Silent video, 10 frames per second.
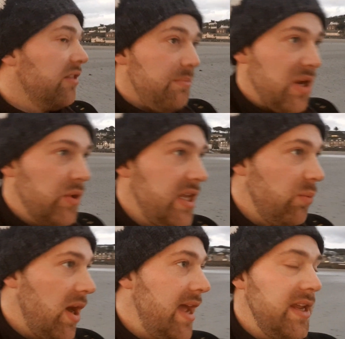The Milky
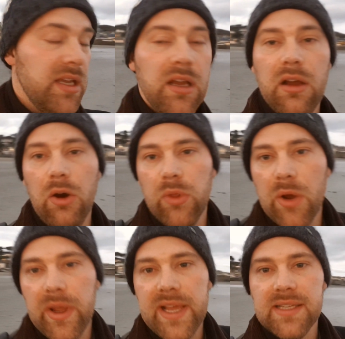Way,
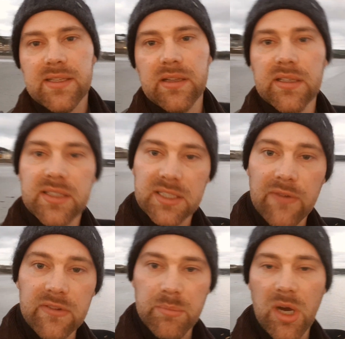although it is the
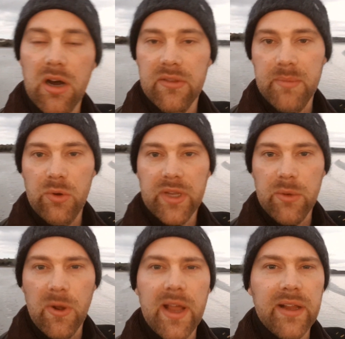southern part of the
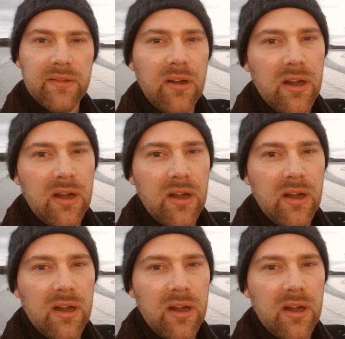Milky Way,